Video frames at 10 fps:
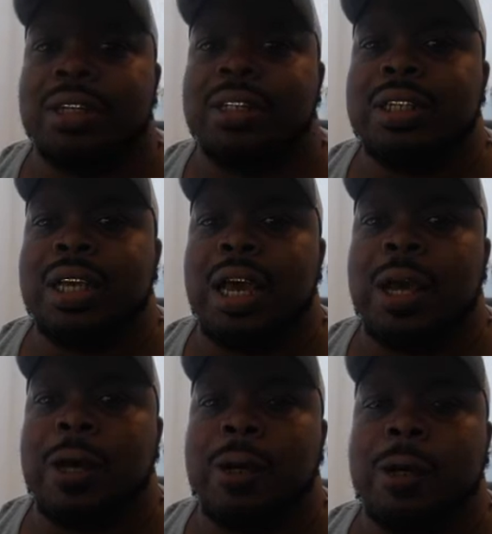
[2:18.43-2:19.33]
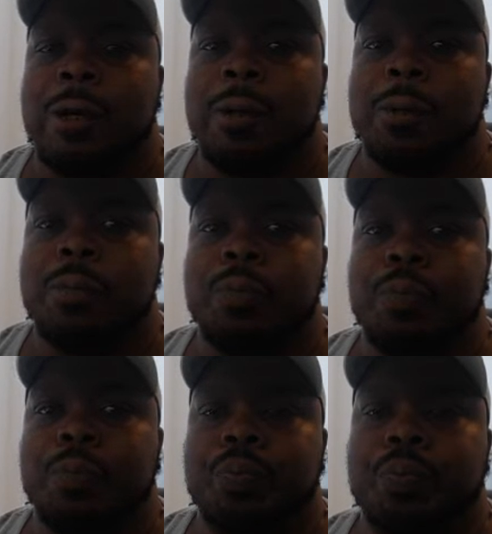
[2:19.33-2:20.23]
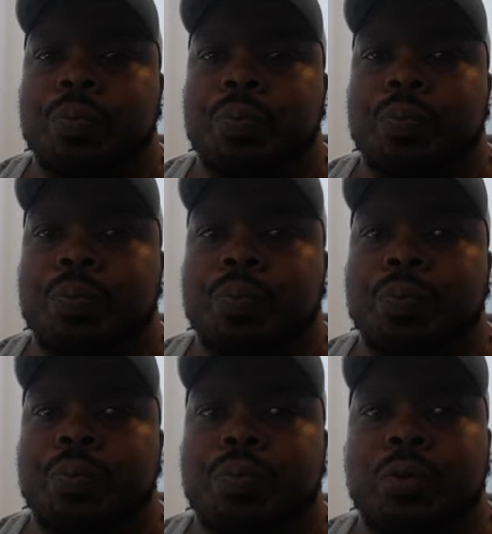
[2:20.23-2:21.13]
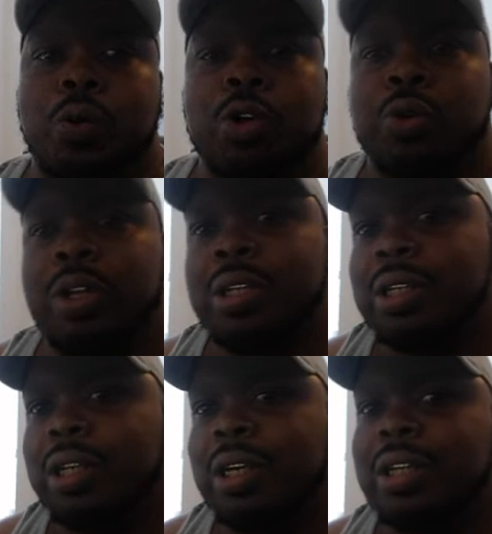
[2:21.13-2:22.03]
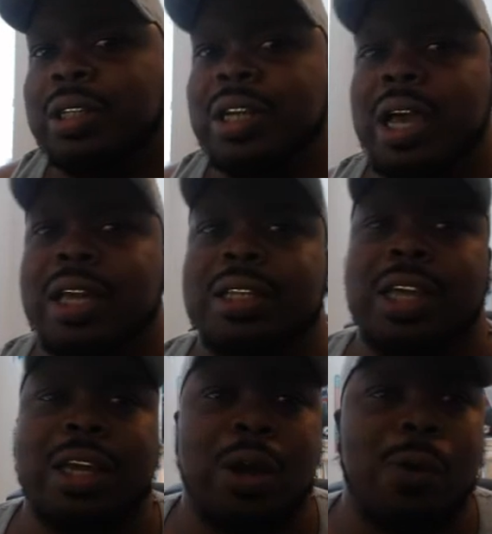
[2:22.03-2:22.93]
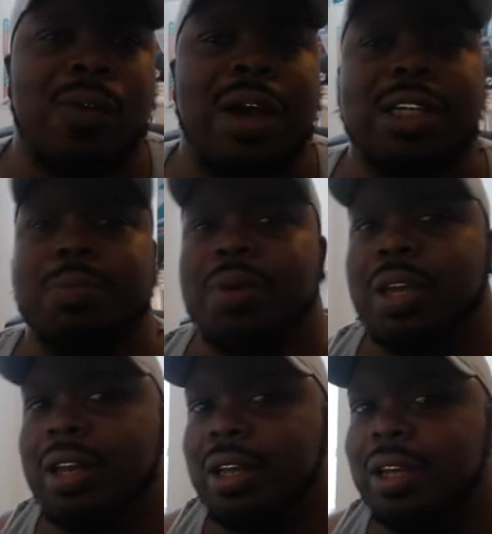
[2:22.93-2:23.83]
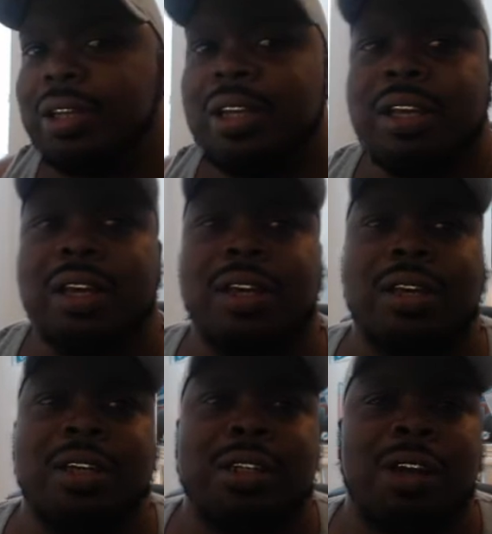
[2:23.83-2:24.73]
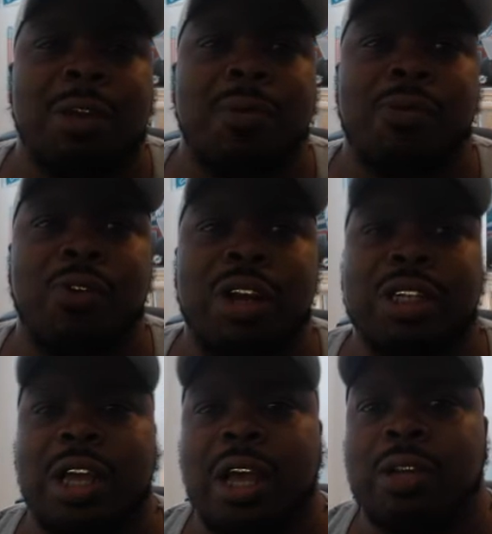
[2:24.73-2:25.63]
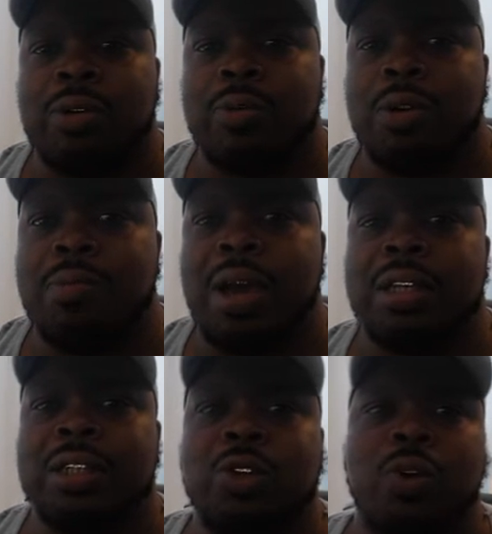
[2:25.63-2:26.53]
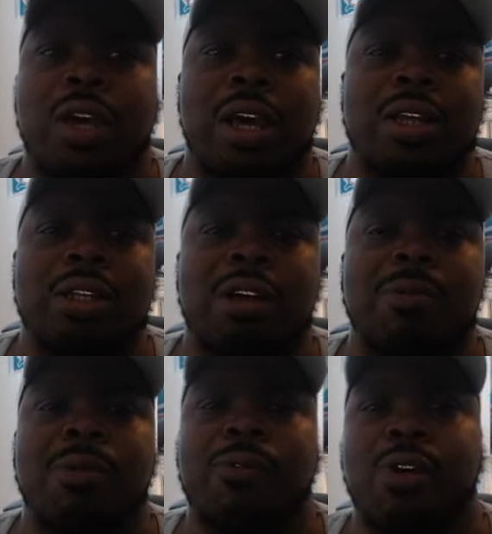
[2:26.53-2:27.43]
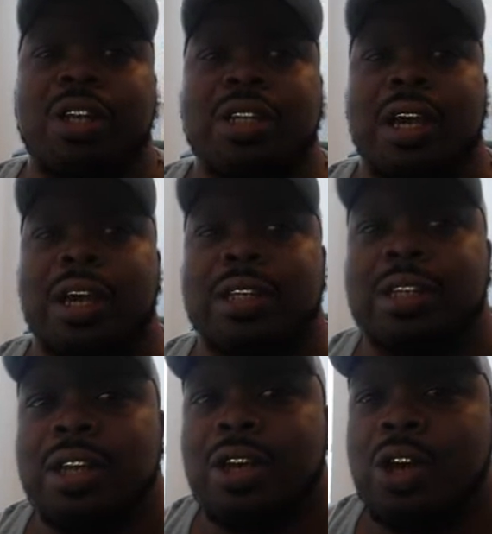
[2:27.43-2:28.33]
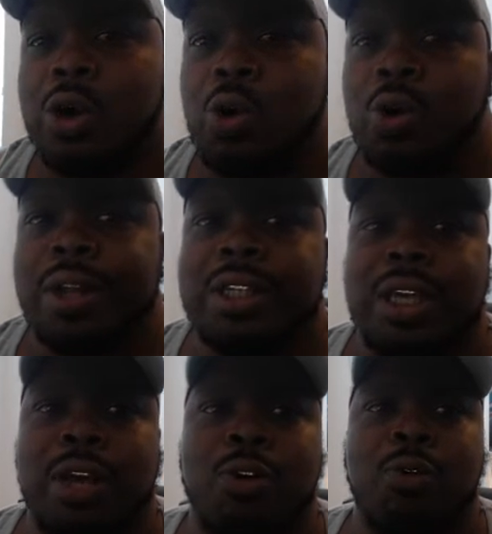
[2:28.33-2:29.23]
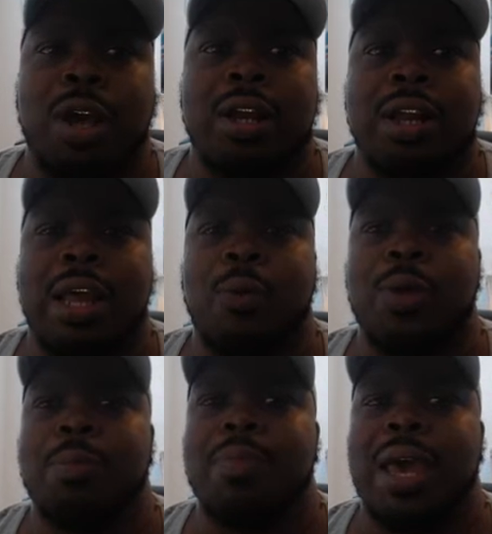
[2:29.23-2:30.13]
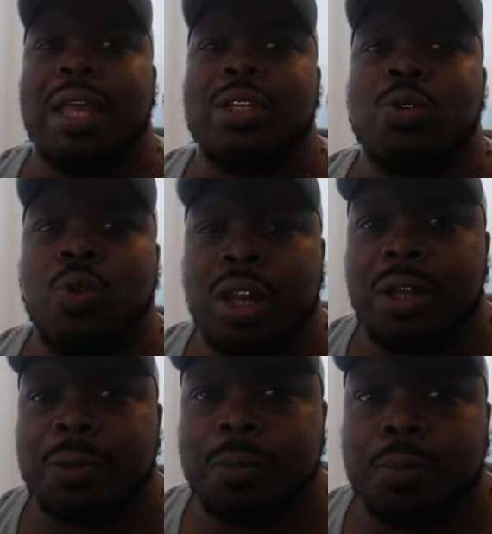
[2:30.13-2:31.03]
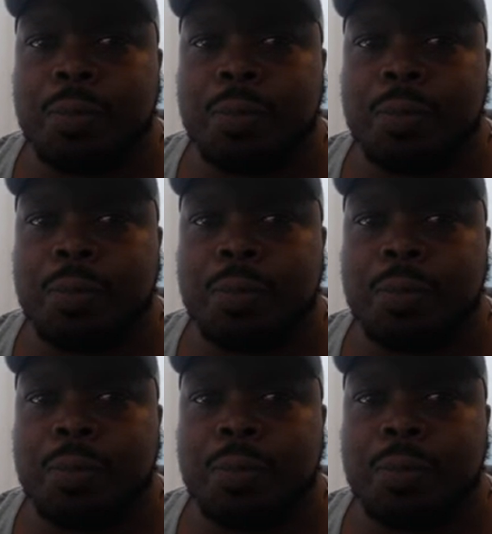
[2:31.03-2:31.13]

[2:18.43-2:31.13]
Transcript: see how um, Tua's release is, see how he take off, how his speed is. Start up a franchise We might just go ahead and start up a franchise on the channel right now with Madden 20